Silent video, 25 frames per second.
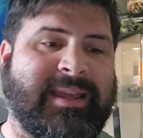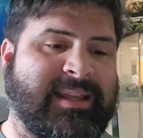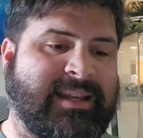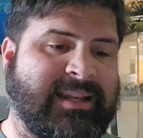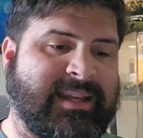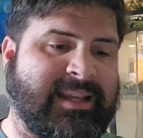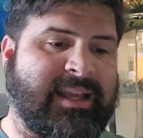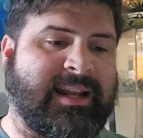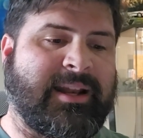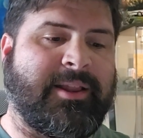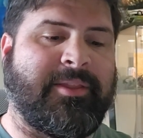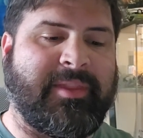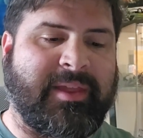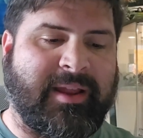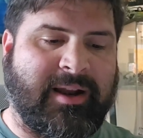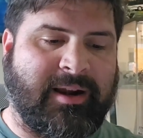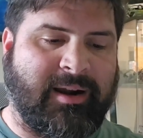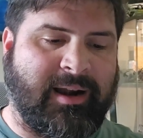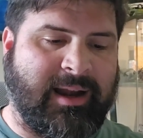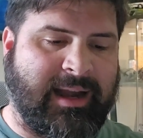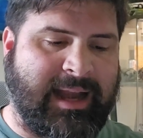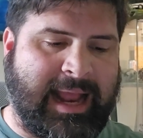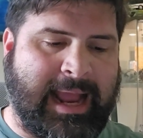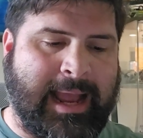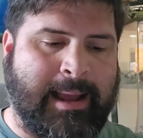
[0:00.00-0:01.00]
can get in there
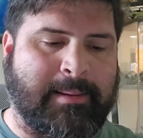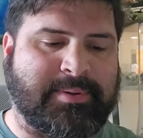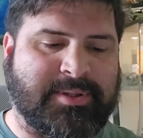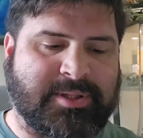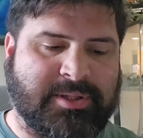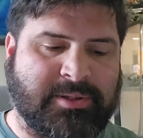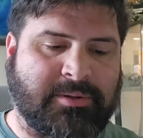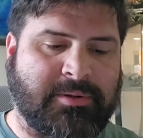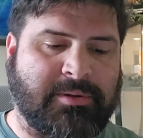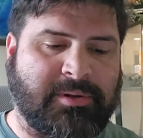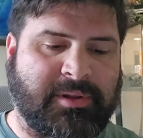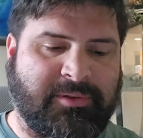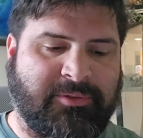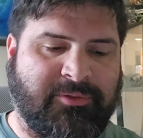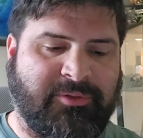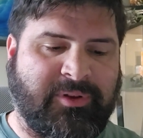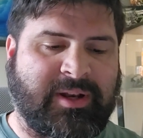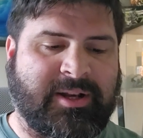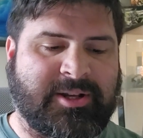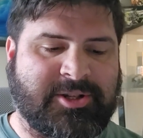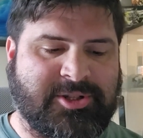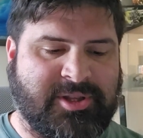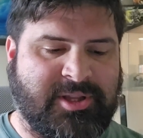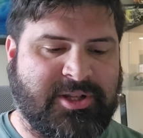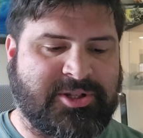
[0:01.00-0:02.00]
and absolutely
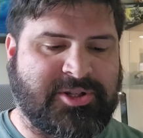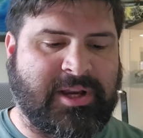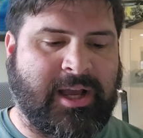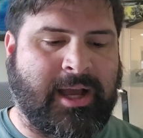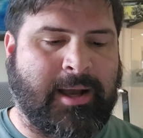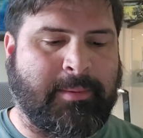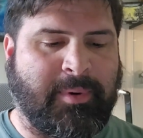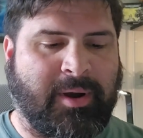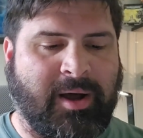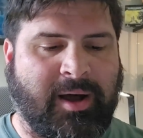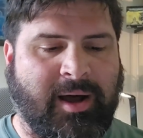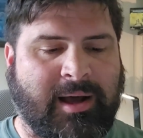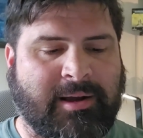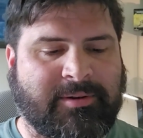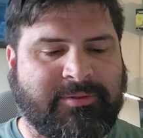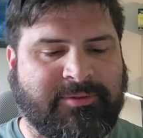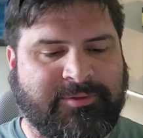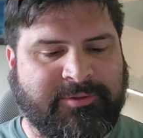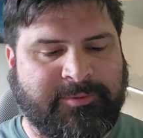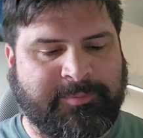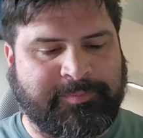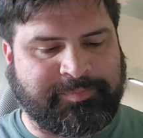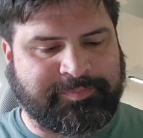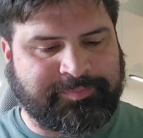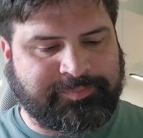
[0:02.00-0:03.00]
finish the job off.
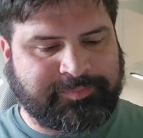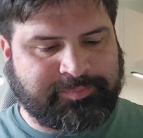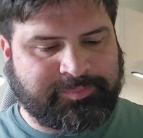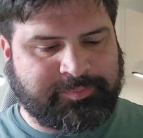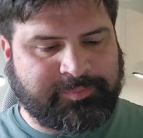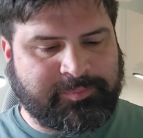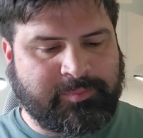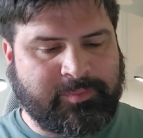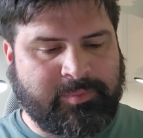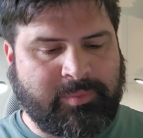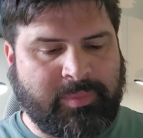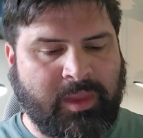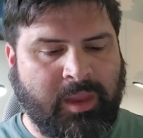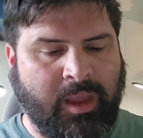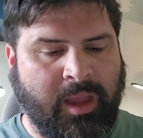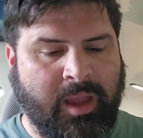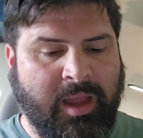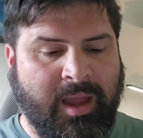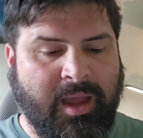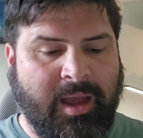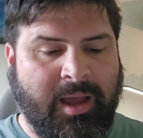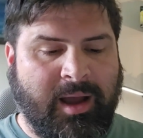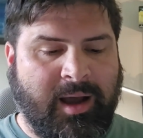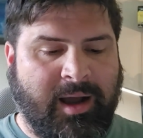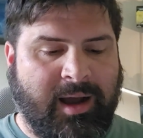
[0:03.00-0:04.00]

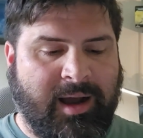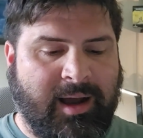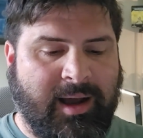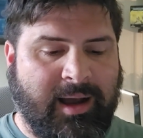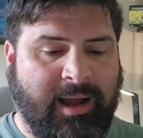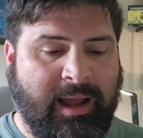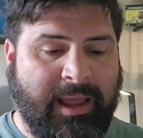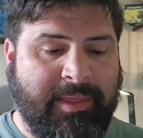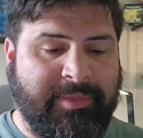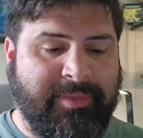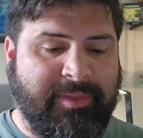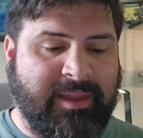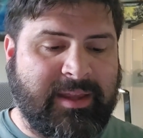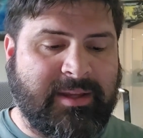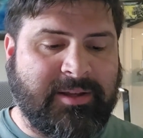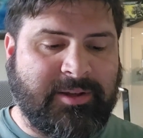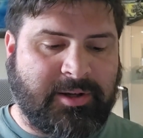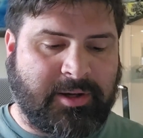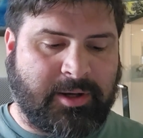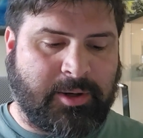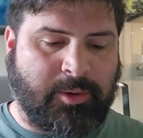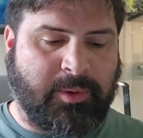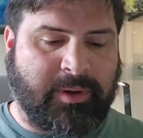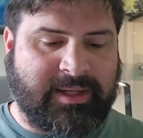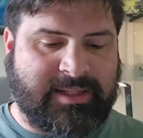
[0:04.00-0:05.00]
And then
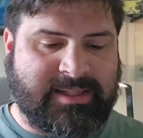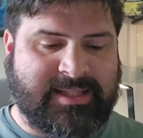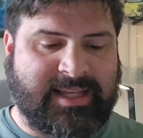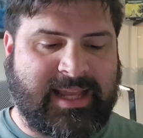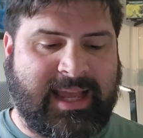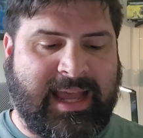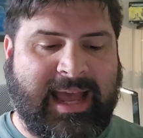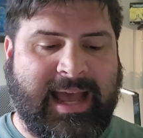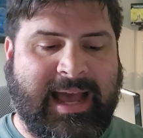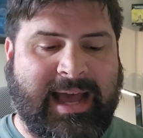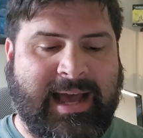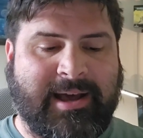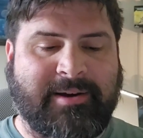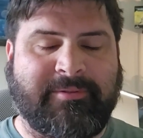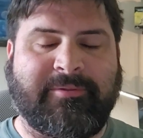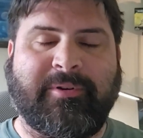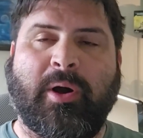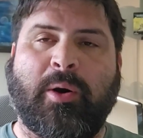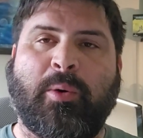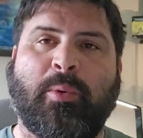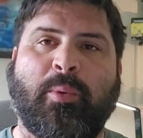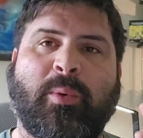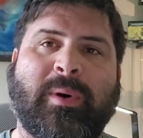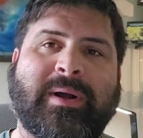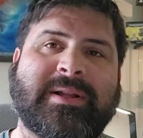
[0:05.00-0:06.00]
you're going to have
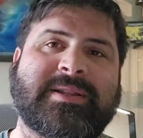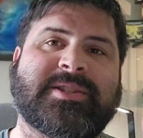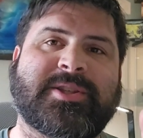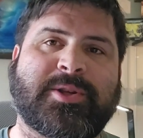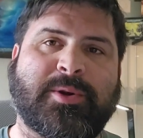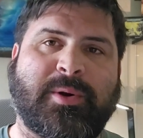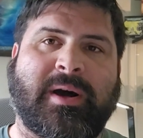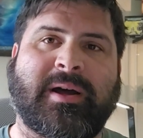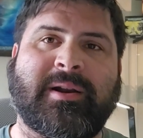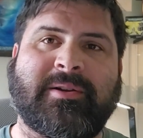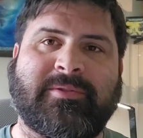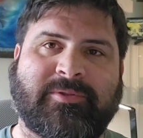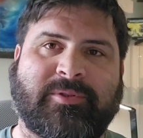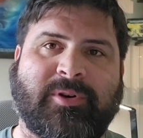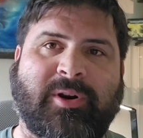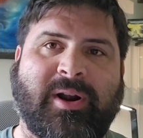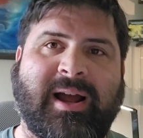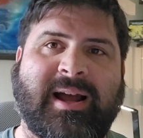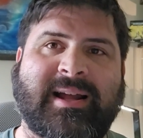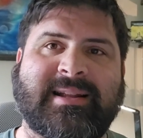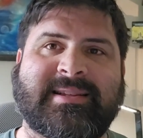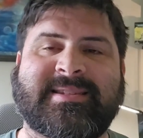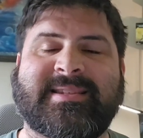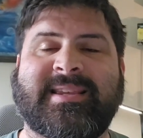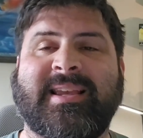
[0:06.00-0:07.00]
1 squad of
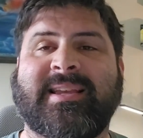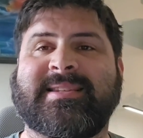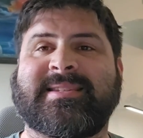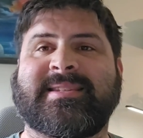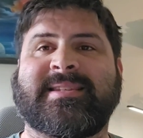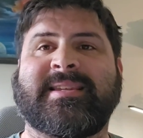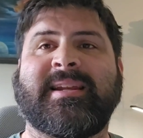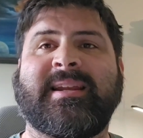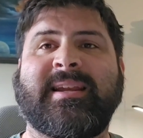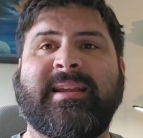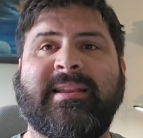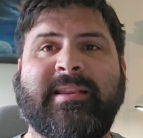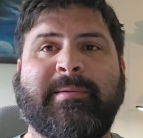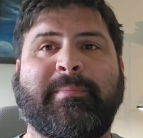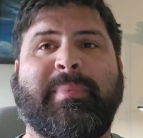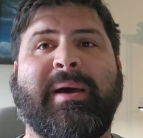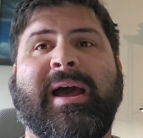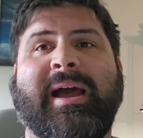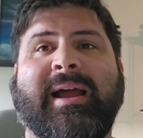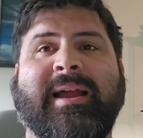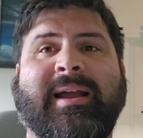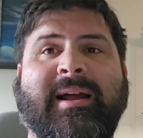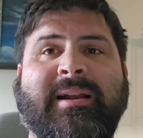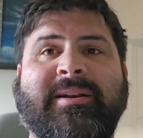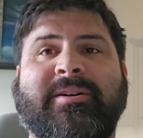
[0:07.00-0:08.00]
grots sitting in the
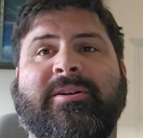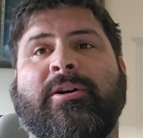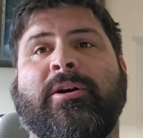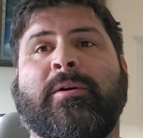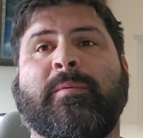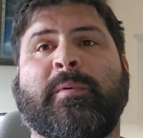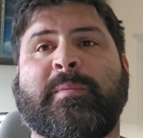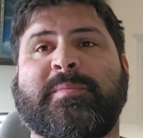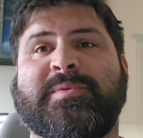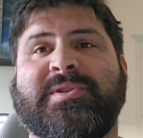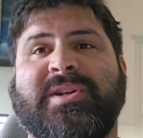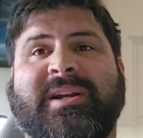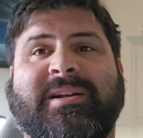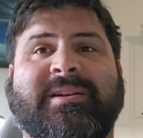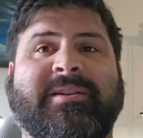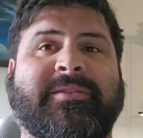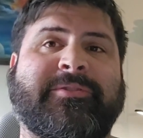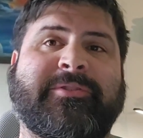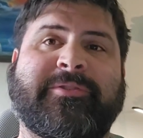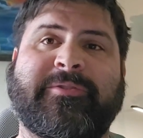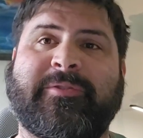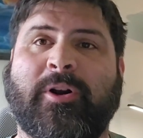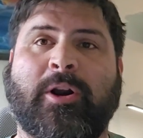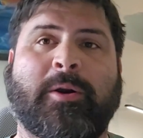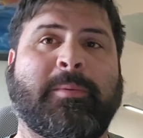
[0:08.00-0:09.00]
back on your home
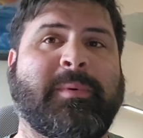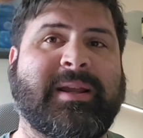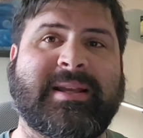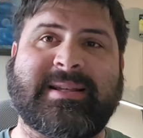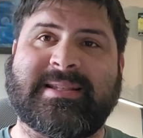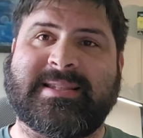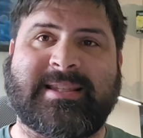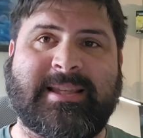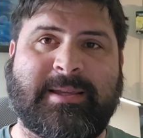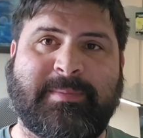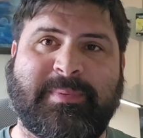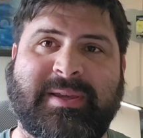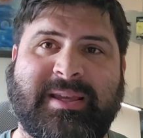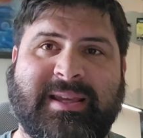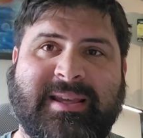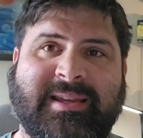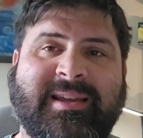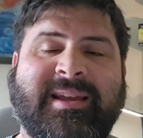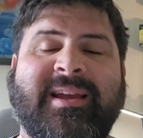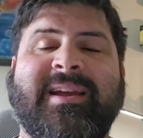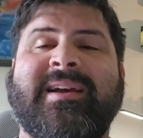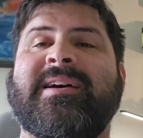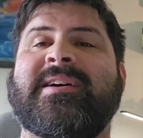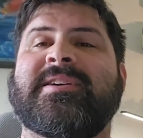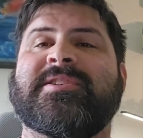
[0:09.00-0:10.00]
objective, farming a
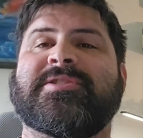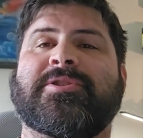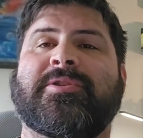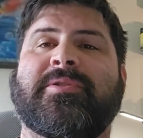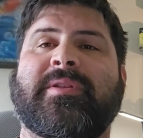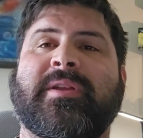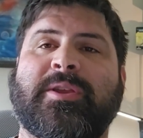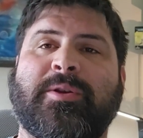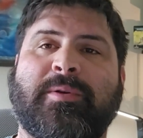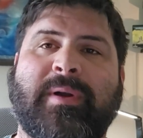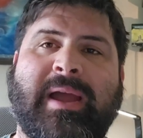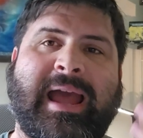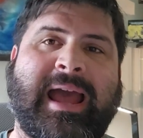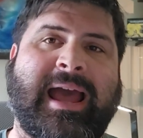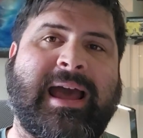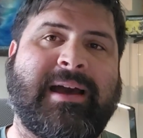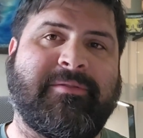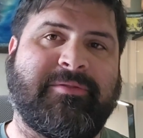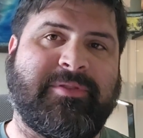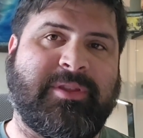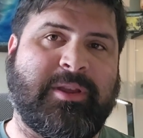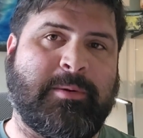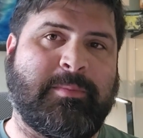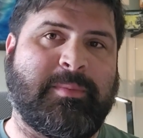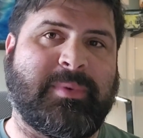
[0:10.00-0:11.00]
CP so that you
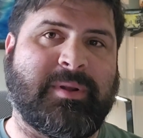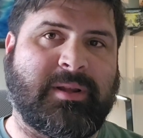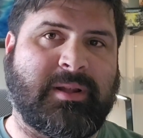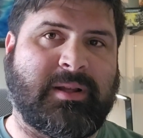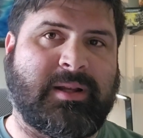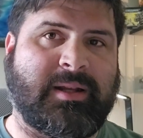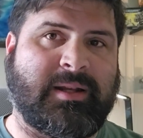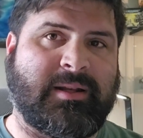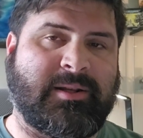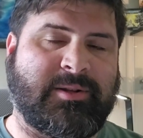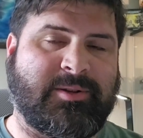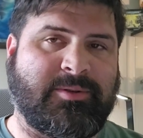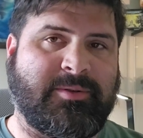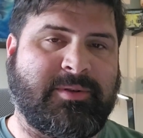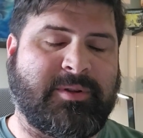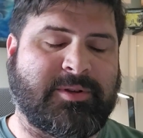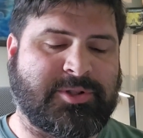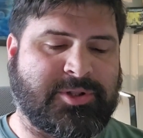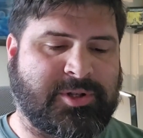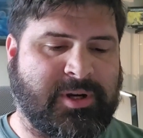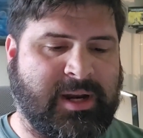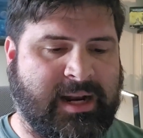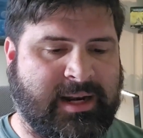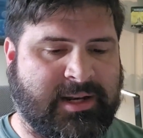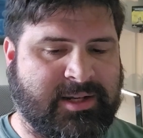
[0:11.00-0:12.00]
have the ability to do those
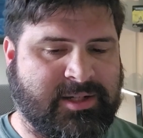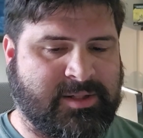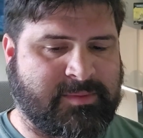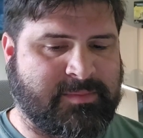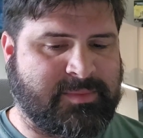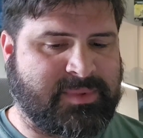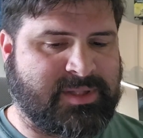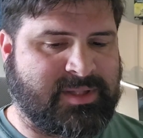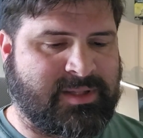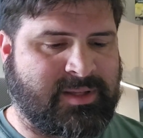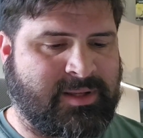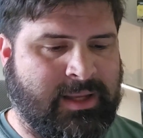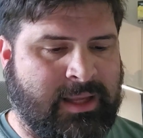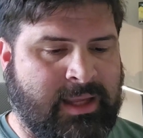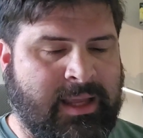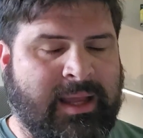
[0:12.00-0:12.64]
stratagems.